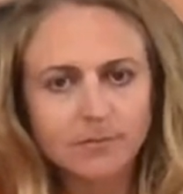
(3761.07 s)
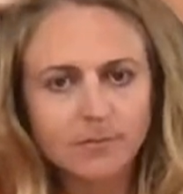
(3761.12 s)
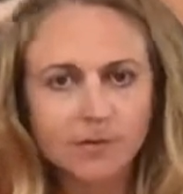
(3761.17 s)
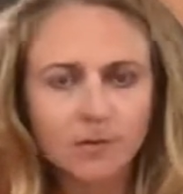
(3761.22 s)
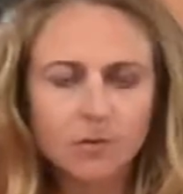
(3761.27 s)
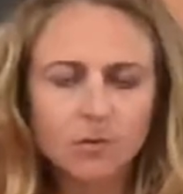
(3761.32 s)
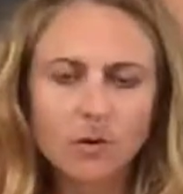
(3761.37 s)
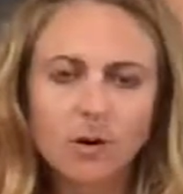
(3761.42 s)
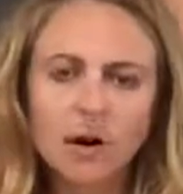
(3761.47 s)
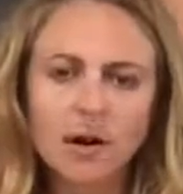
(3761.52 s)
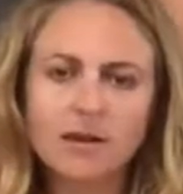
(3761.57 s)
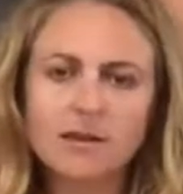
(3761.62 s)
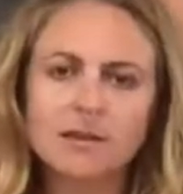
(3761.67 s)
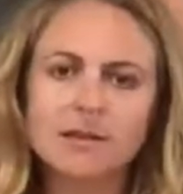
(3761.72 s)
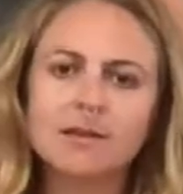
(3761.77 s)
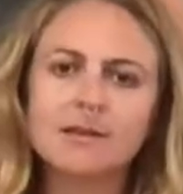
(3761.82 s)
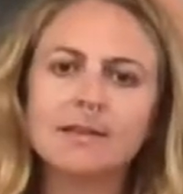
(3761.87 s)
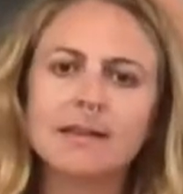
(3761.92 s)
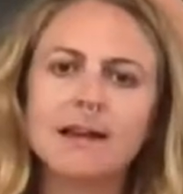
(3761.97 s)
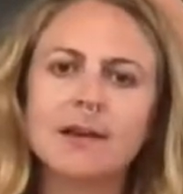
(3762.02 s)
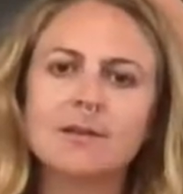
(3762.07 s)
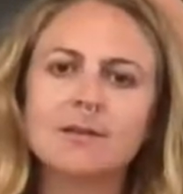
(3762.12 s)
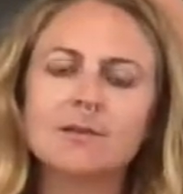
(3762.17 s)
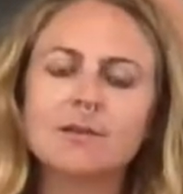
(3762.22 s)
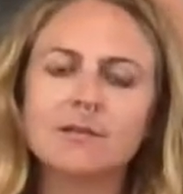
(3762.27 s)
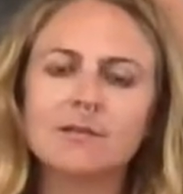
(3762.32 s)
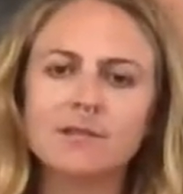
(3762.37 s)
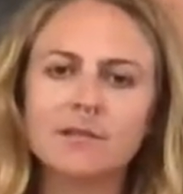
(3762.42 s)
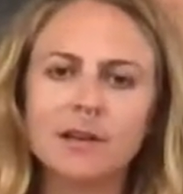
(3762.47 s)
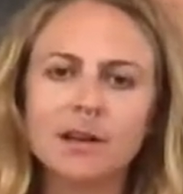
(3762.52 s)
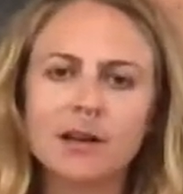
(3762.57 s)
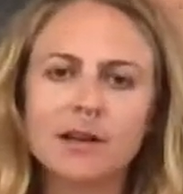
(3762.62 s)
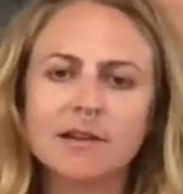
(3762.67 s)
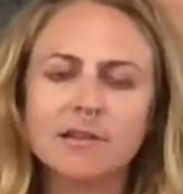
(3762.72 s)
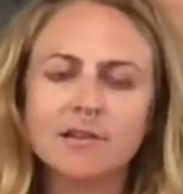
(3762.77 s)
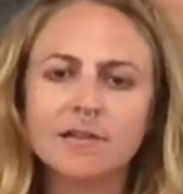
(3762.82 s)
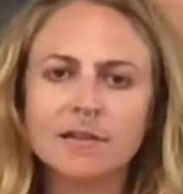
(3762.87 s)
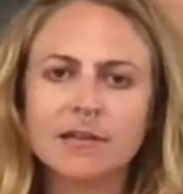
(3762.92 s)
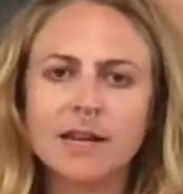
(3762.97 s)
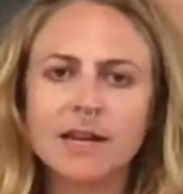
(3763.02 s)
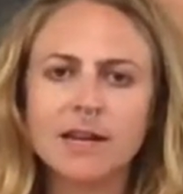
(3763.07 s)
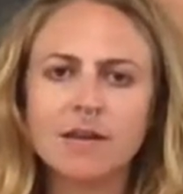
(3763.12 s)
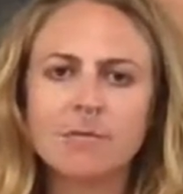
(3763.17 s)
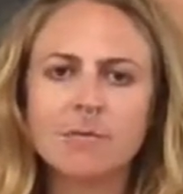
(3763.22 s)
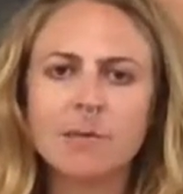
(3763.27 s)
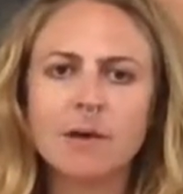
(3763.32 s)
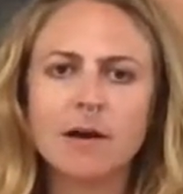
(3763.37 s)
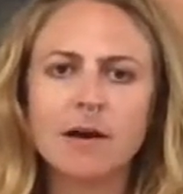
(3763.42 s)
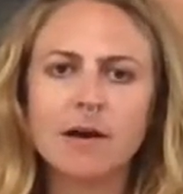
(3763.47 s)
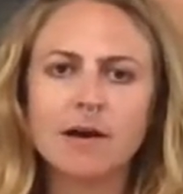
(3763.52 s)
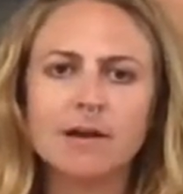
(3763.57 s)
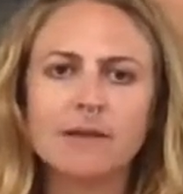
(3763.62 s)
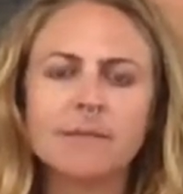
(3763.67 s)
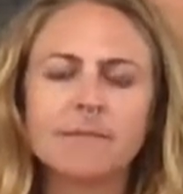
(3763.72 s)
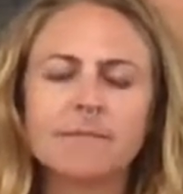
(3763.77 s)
or other sounds of life nearby.